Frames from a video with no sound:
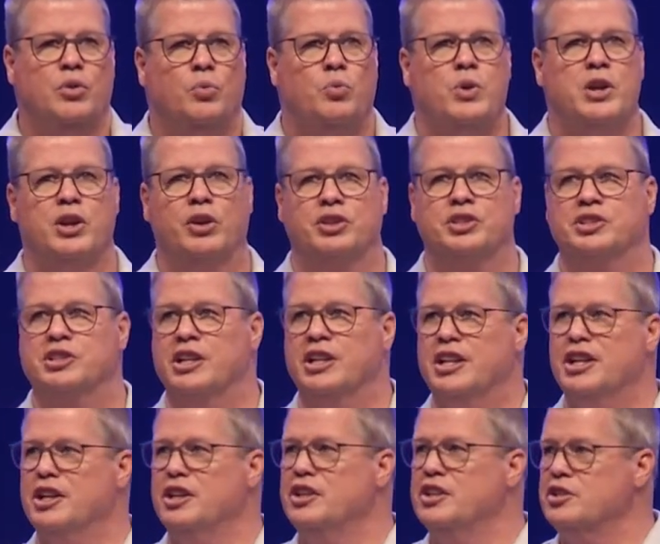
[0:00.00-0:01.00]
We are
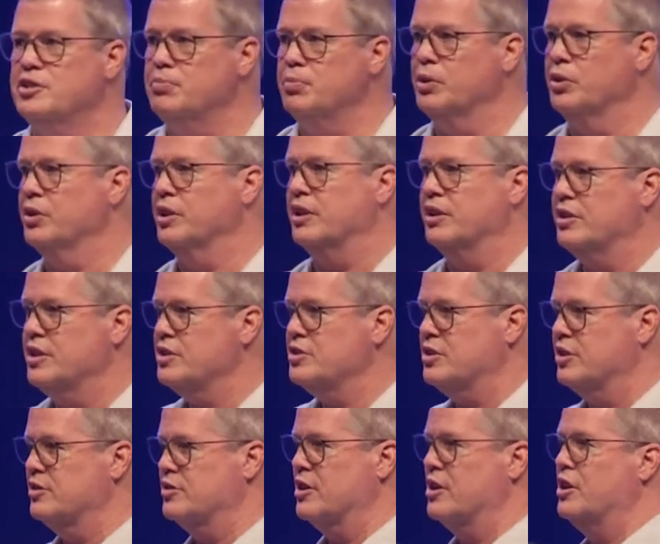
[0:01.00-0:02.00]
sitting in this building.
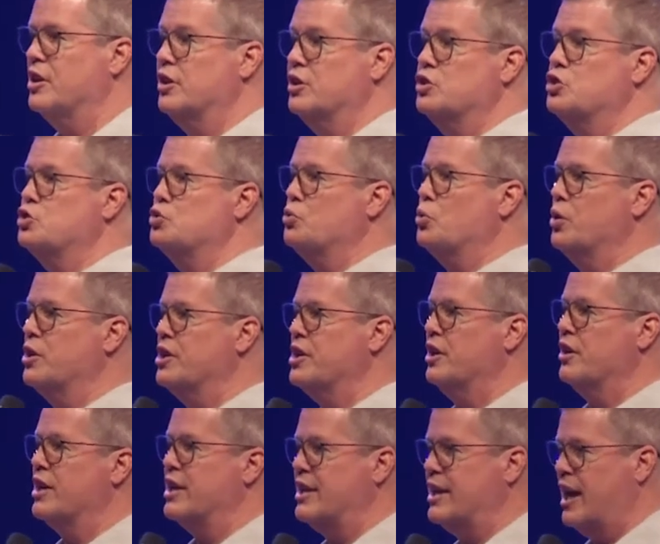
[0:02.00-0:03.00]
This is an
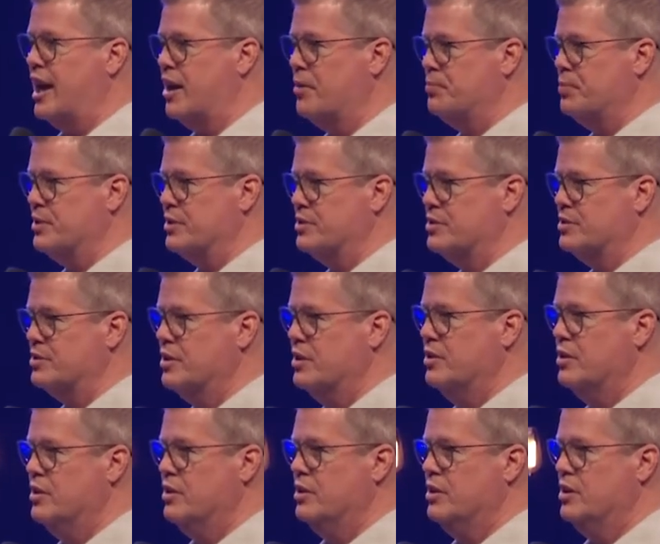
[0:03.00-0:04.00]
extraordinary
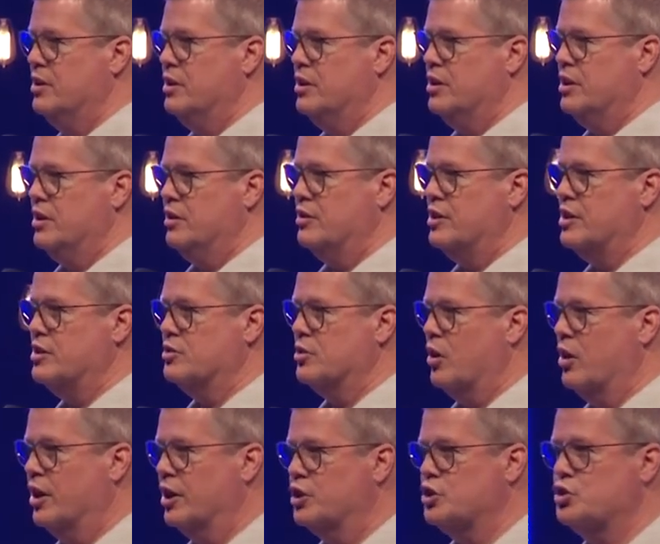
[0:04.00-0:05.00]
campus. These
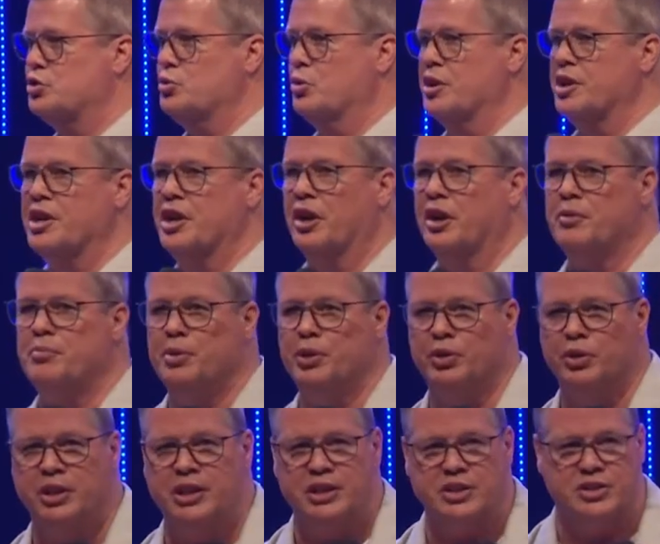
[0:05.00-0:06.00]
are extraordinary
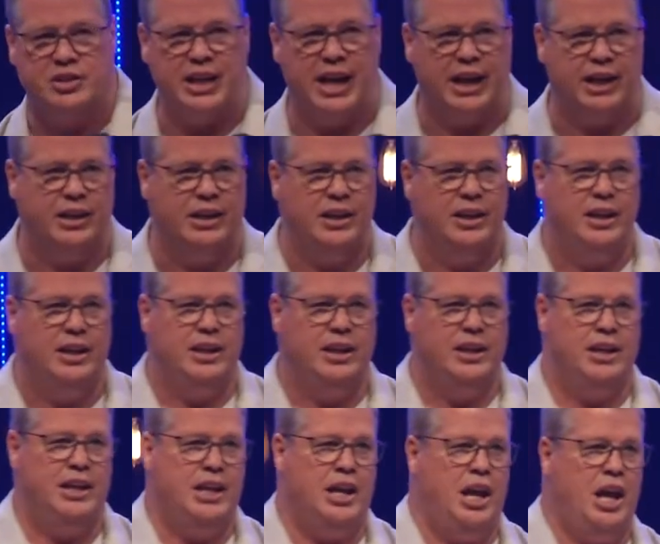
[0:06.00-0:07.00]
buildings that
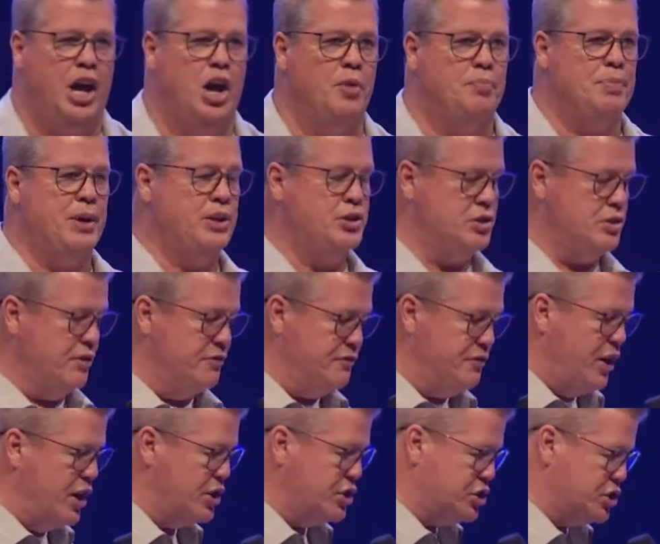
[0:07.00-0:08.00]
help us to
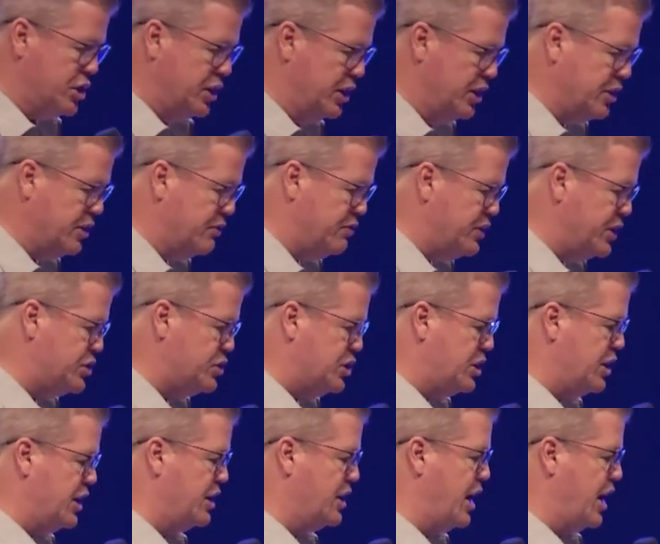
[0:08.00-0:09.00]
function in the
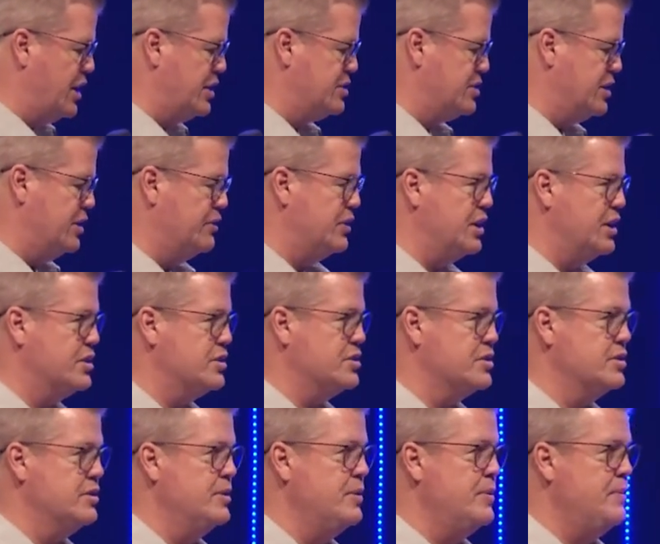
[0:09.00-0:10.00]
vision that God has given
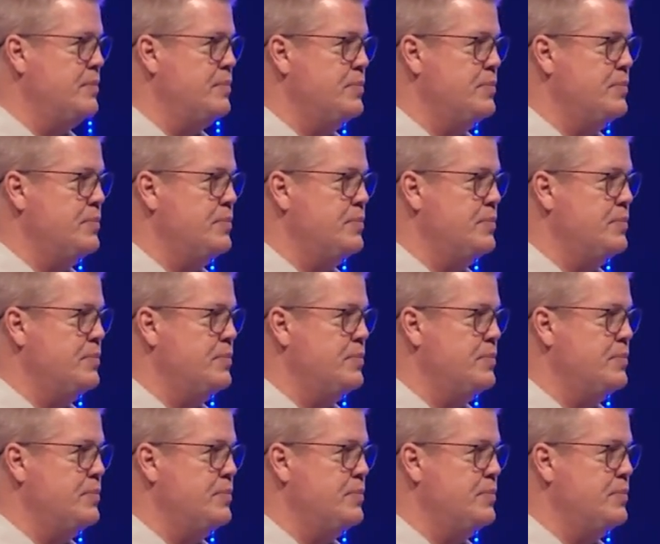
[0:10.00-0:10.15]
us.